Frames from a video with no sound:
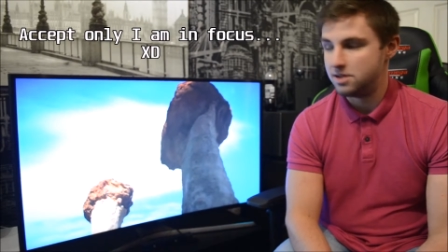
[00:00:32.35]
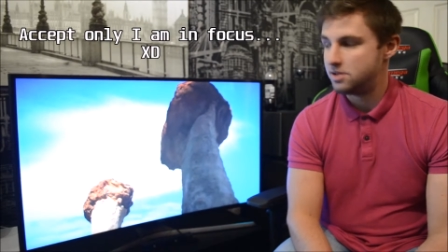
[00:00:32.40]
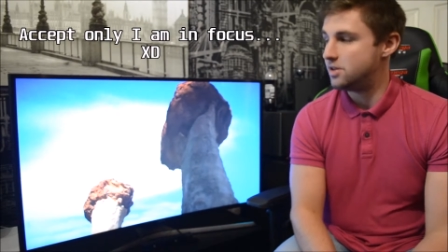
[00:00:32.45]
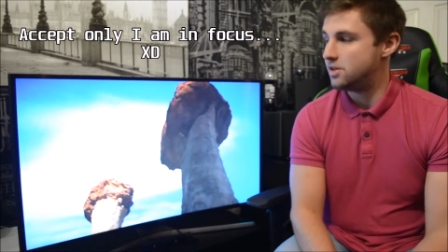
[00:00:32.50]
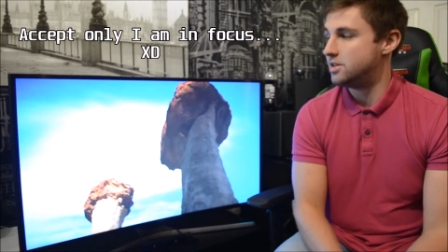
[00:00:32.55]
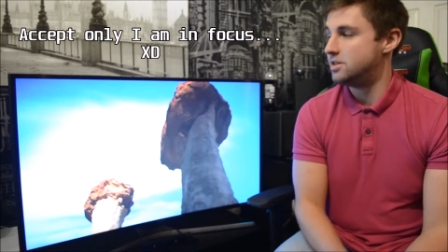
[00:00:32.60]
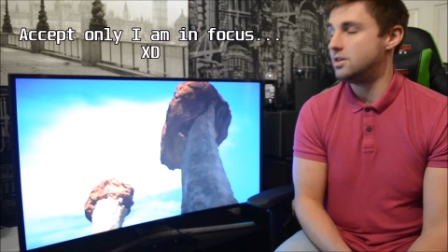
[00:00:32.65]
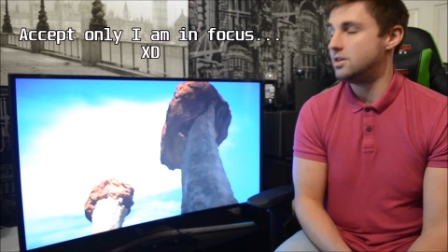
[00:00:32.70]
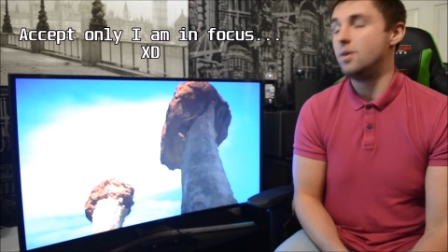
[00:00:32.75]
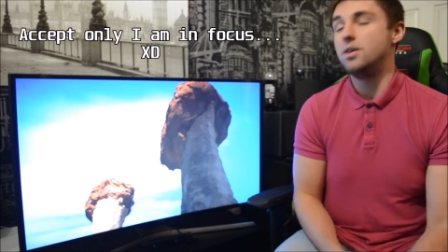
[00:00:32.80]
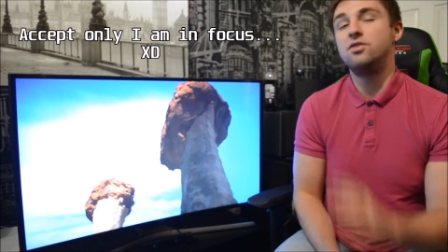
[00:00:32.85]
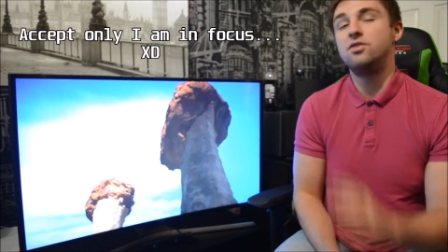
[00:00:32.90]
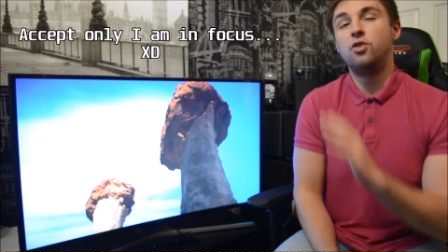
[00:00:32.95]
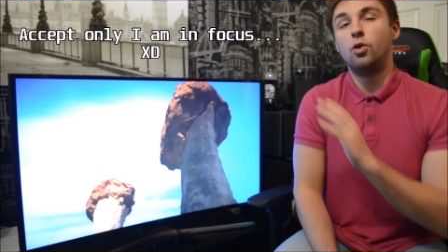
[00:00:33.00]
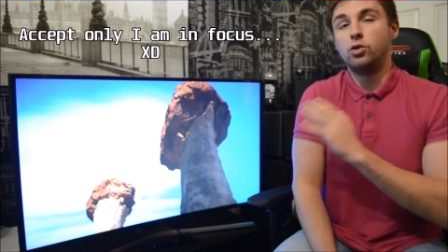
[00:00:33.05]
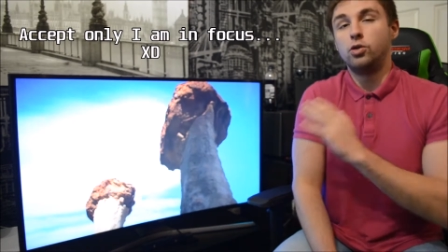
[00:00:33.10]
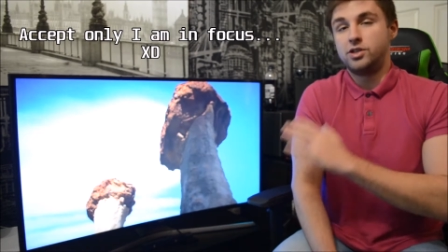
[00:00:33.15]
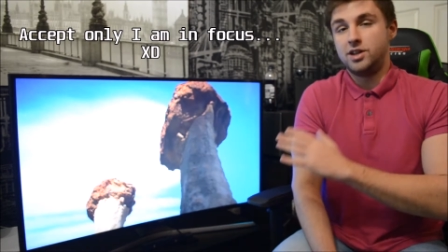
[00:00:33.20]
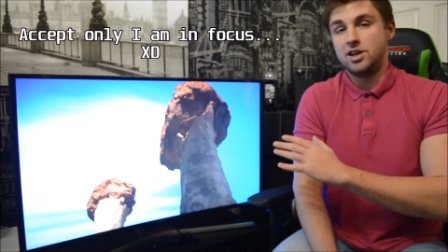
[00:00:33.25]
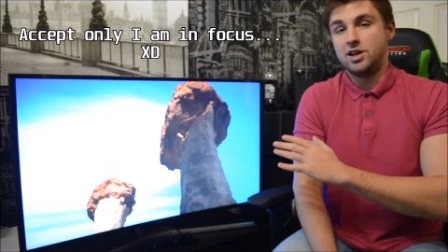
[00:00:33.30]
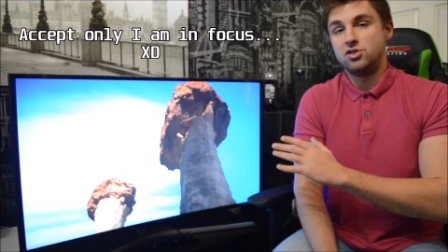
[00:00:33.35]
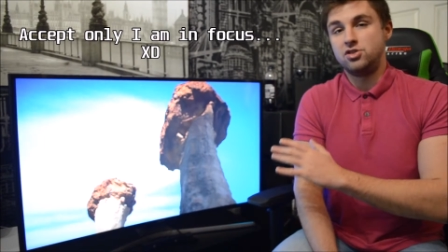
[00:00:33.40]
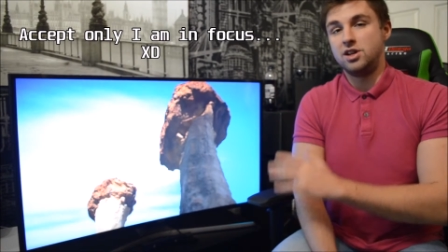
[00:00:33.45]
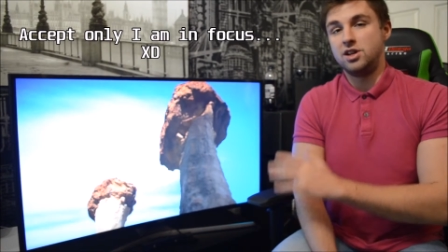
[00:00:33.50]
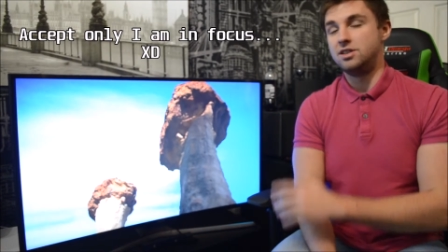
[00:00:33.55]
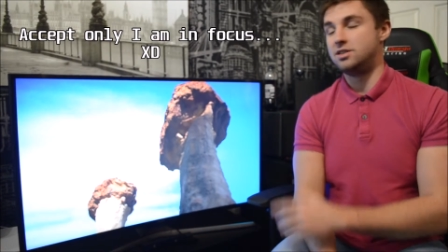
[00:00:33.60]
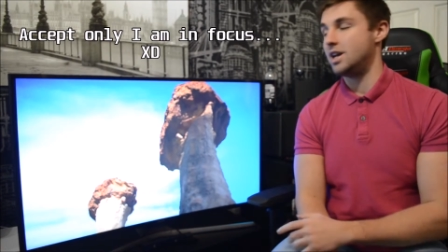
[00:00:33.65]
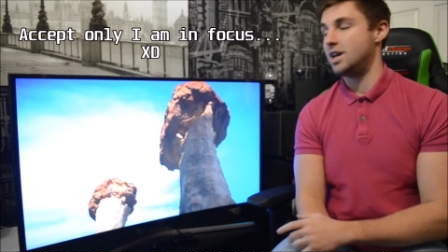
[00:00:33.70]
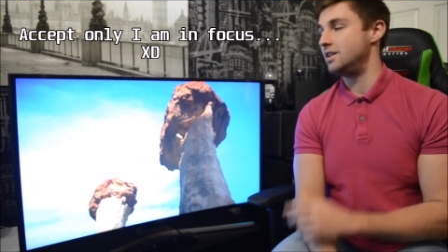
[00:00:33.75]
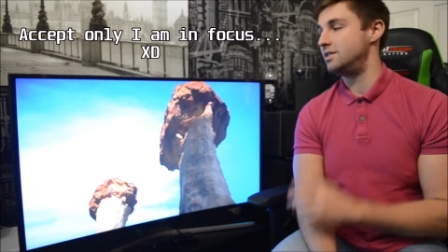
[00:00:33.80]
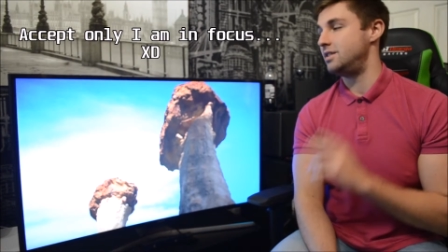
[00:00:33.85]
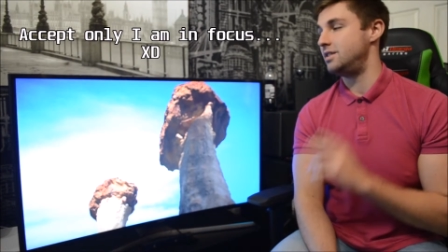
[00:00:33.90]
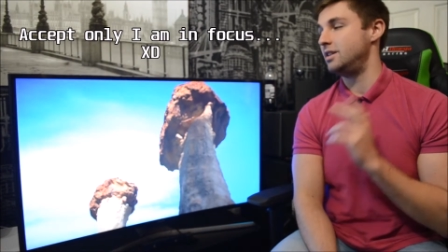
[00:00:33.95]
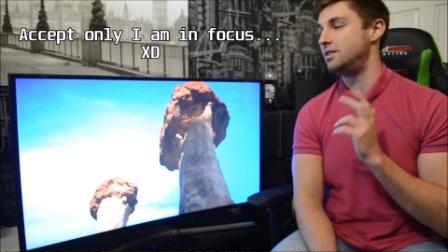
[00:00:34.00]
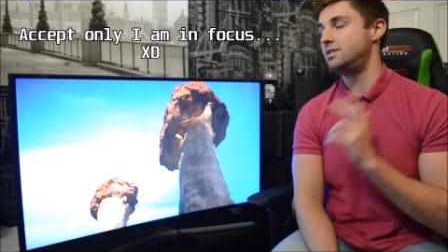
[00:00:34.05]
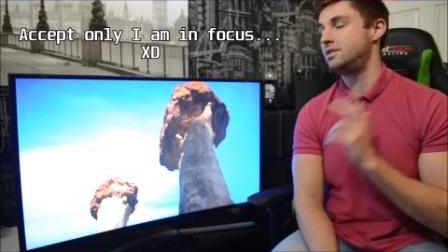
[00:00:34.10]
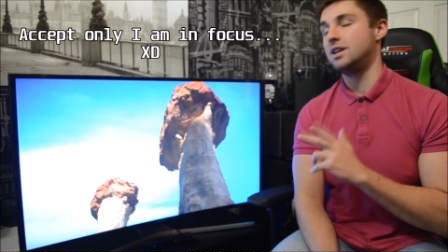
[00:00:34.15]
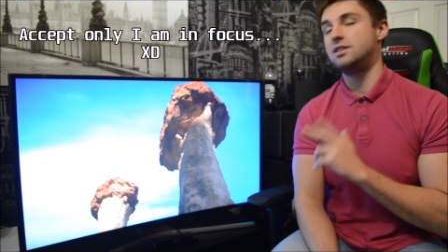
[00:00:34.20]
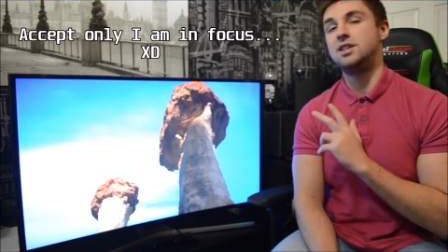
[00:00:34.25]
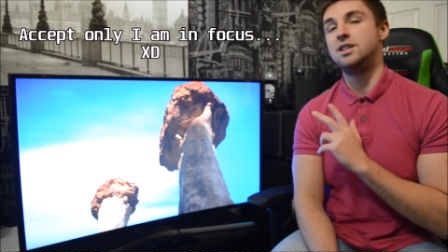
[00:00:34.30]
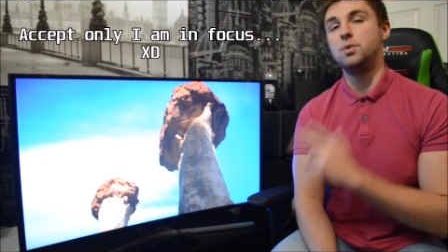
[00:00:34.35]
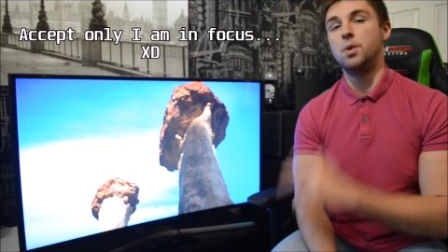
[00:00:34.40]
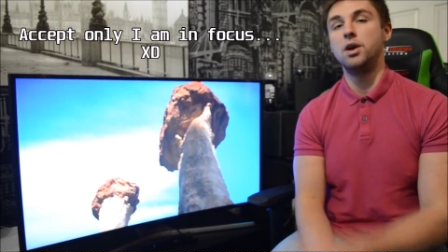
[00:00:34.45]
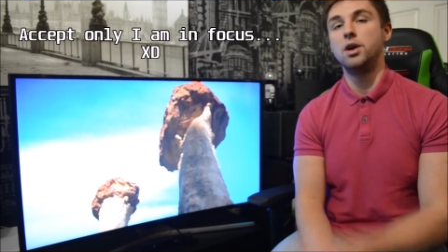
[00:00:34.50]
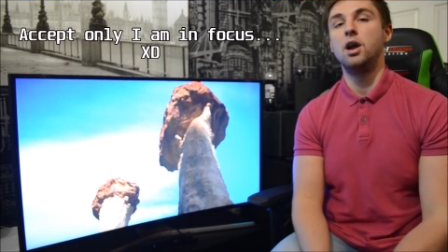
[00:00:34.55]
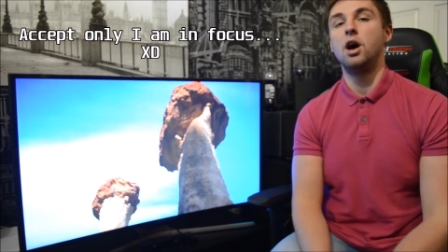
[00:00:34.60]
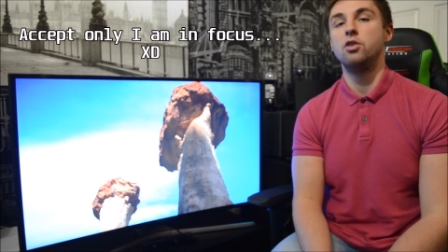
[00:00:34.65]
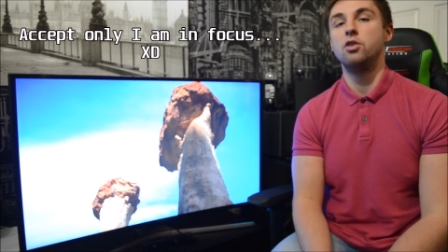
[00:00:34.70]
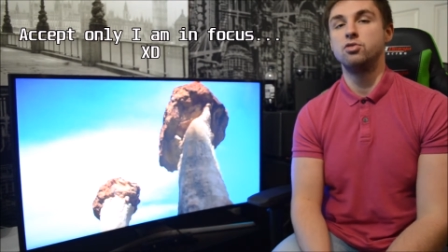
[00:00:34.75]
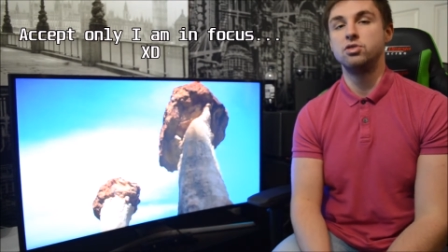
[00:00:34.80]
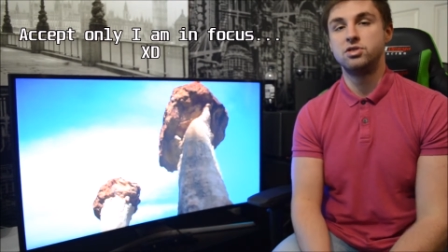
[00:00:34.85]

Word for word: So this is only 40 inches, it's the 6100